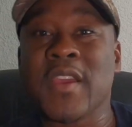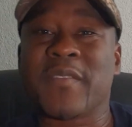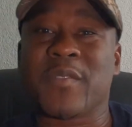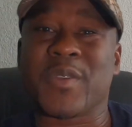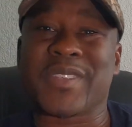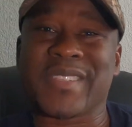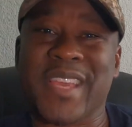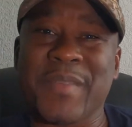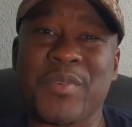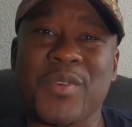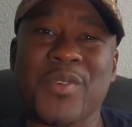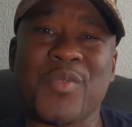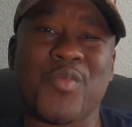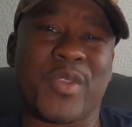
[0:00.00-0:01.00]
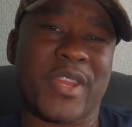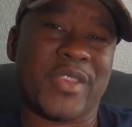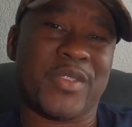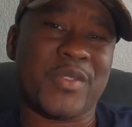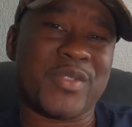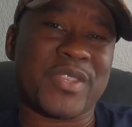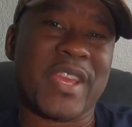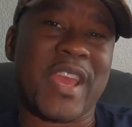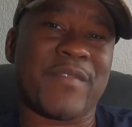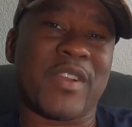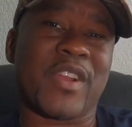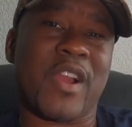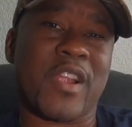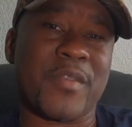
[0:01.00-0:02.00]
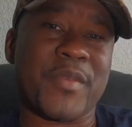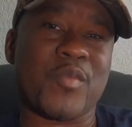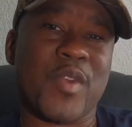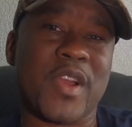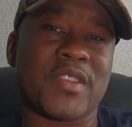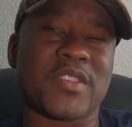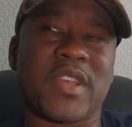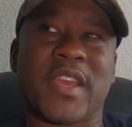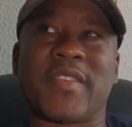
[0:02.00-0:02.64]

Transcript: For example, when I used to have the Garmin watch,